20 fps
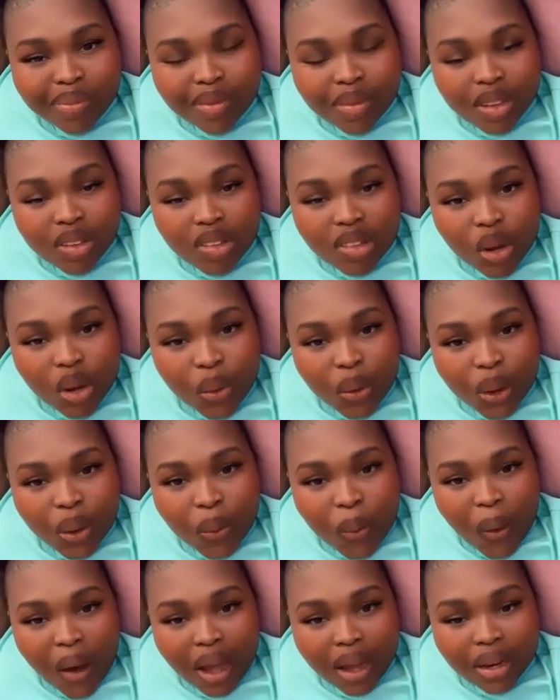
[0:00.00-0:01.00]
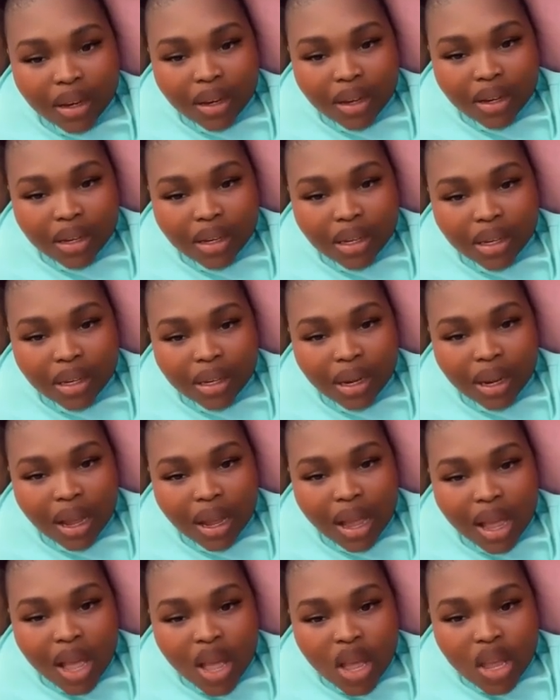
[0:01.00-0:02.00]
Just a quick one.
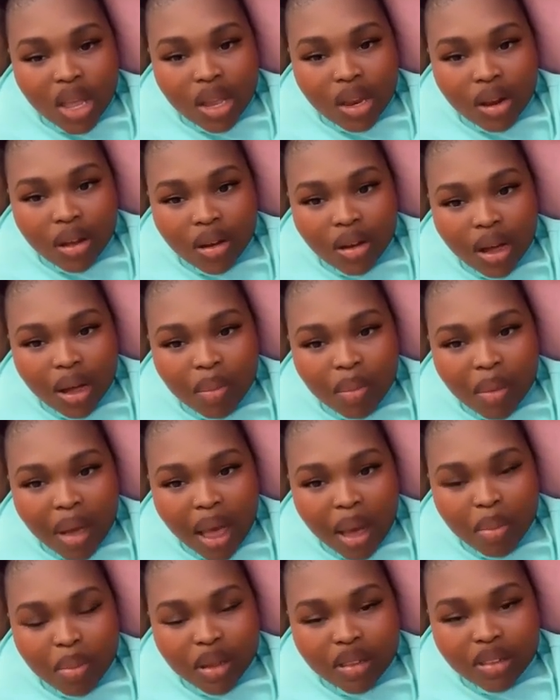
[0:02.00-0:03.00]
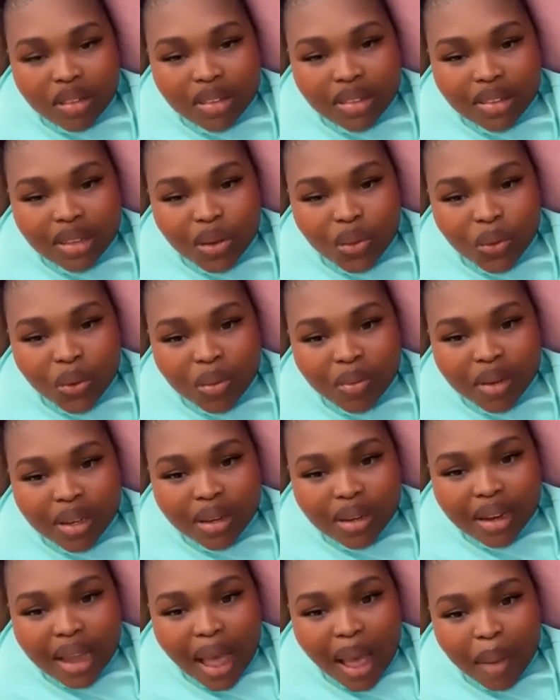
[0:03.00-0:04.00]
You know, I'm happy to see
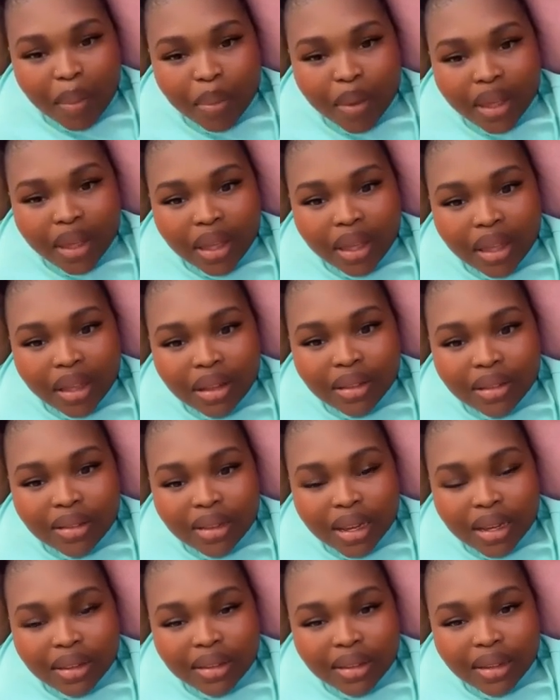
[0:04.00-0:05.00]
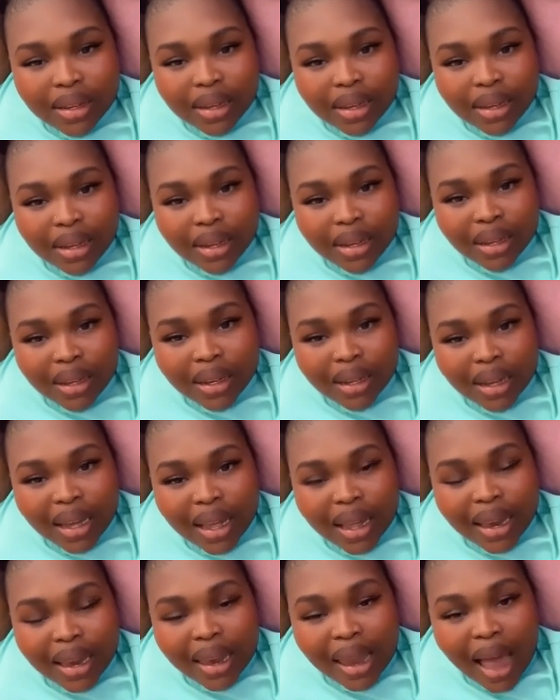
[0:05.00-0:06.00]
women happy, dating,
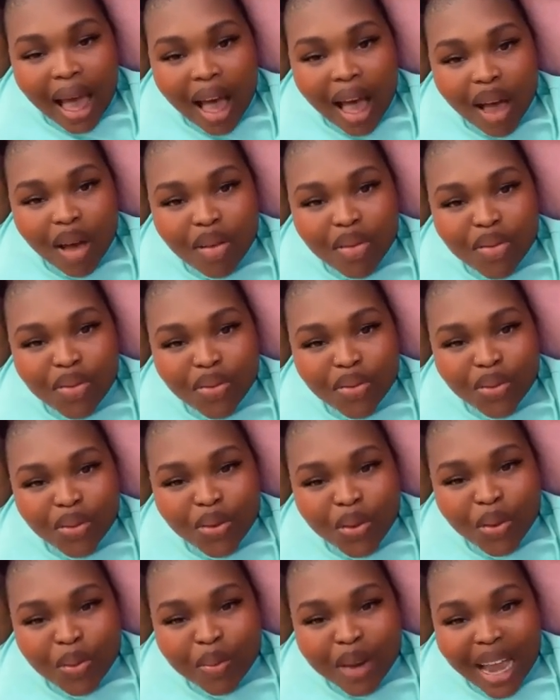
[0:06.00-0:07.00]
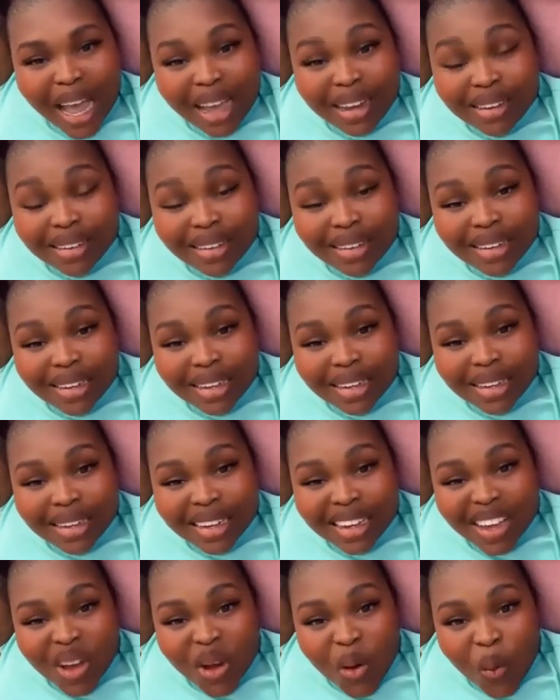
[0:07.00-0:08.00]
in love, gumnandi,
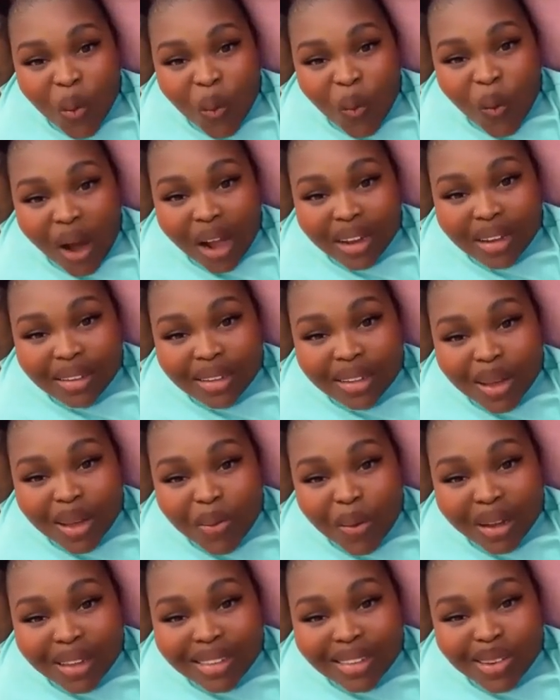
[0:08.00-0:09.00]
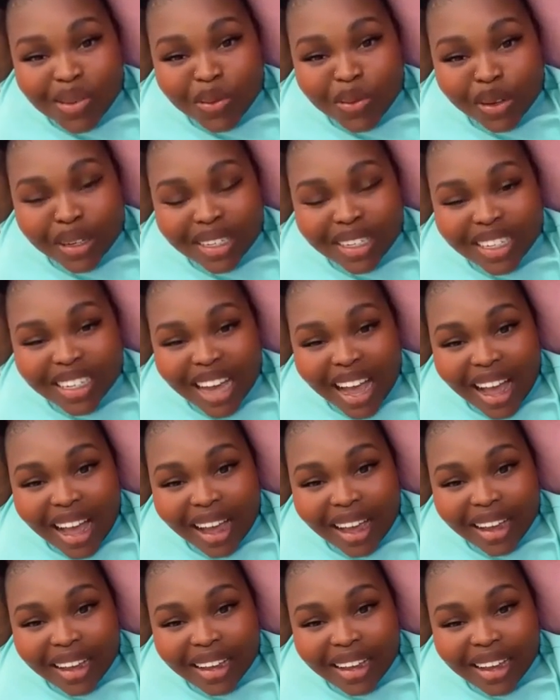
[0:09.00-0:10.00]
they want a rich
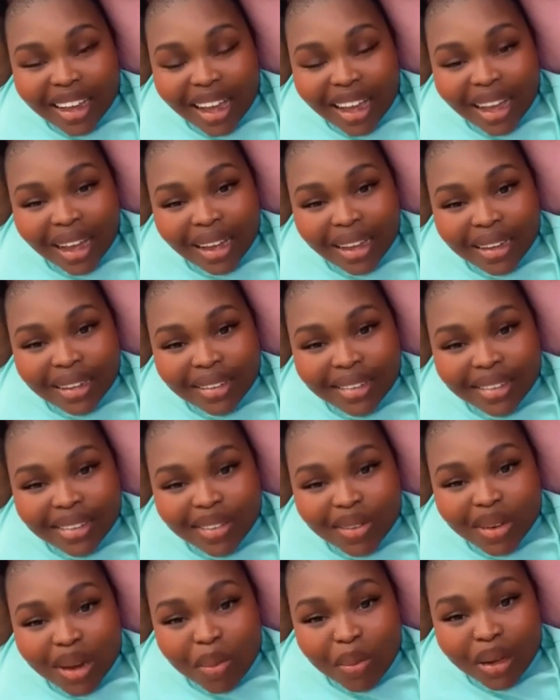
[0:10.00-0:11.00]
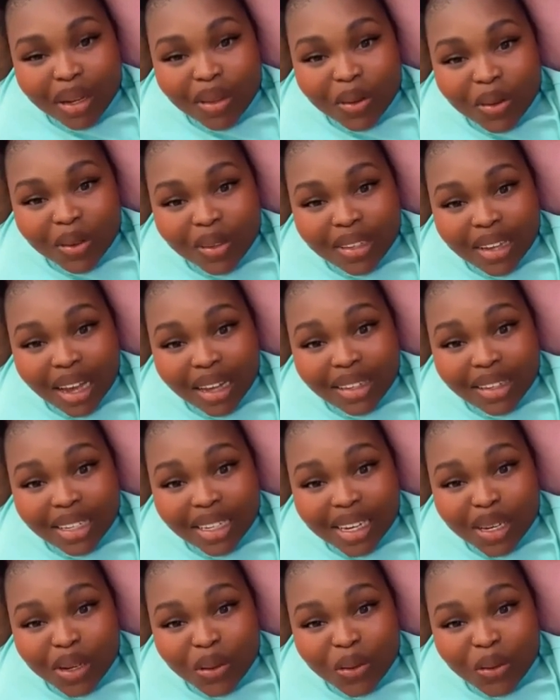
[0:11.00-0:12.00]
guy. Guys, kunamadoda, I
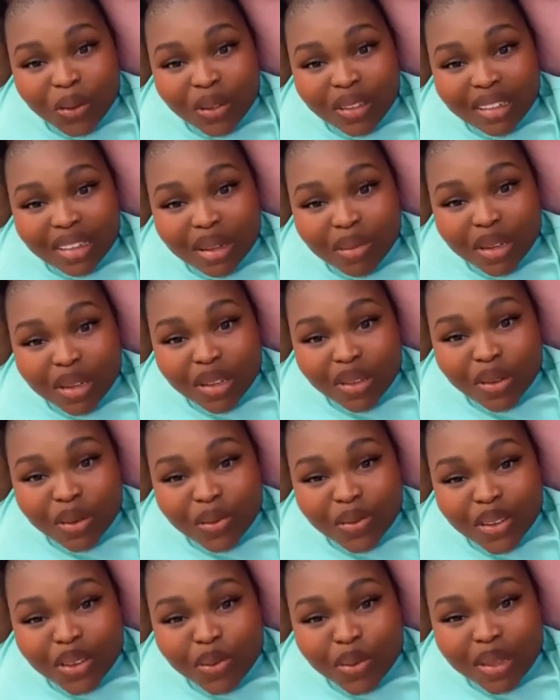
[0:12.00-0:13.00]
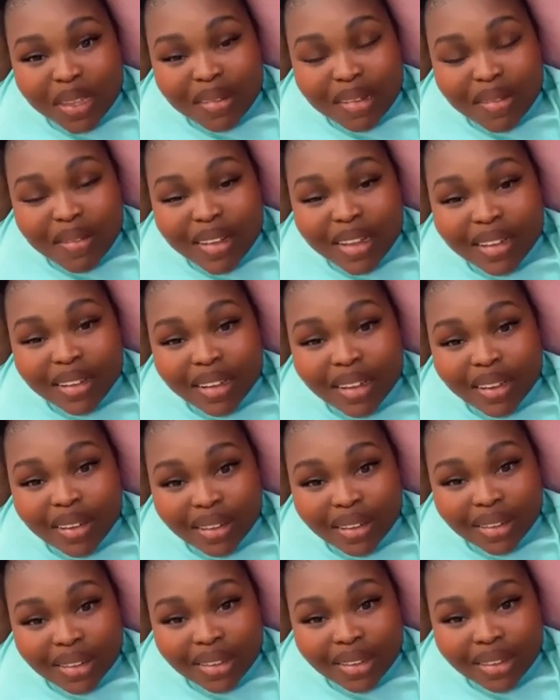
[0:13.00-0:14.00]
tell you, they must look for specific
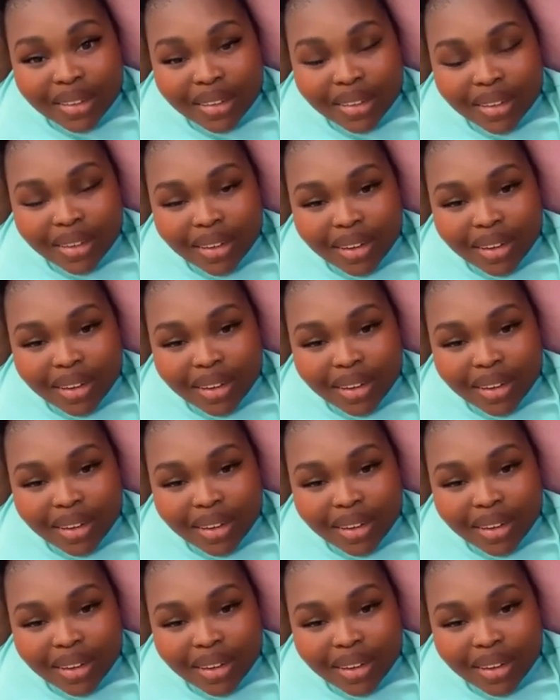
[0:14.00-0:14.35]
girls,